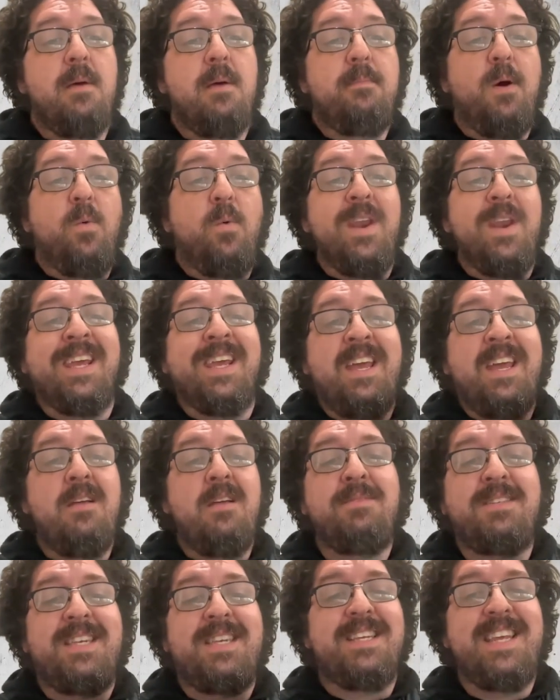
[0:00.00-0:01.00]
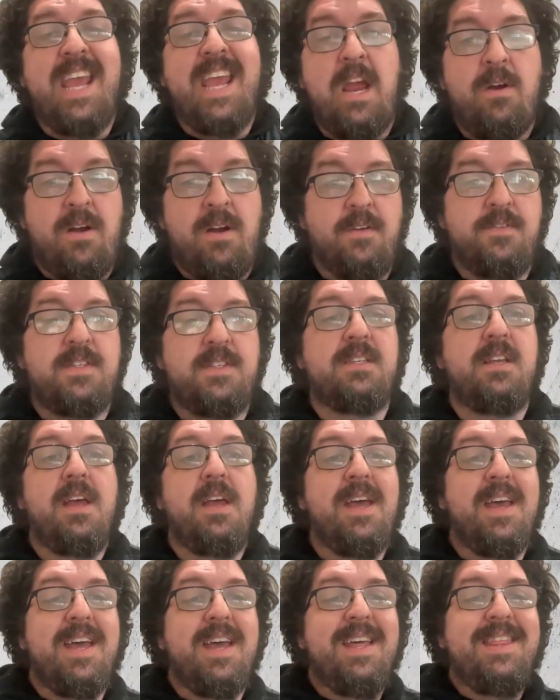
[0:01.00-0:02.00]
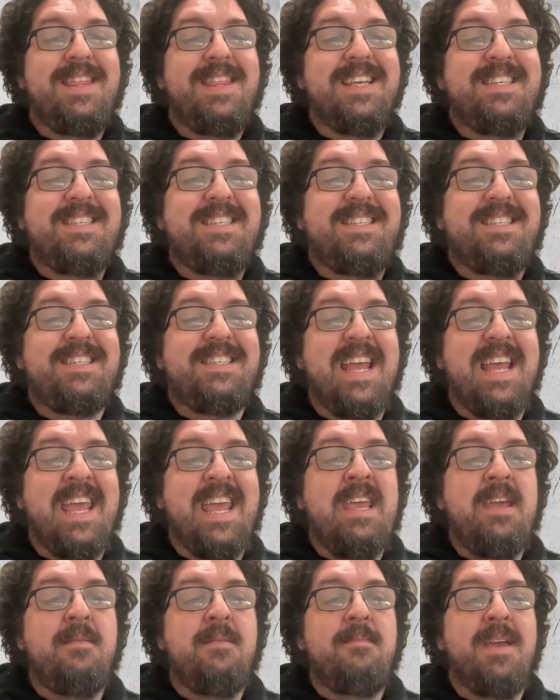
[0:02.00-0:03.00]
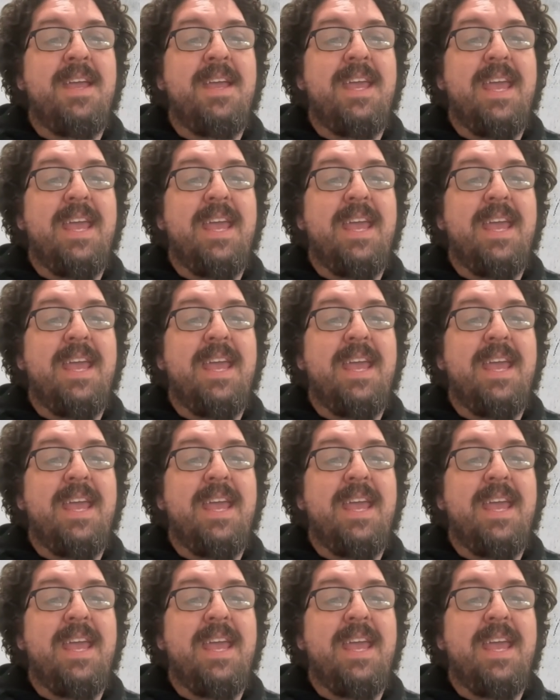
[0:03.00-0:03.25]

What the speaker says: But when it comes to tariffs, the same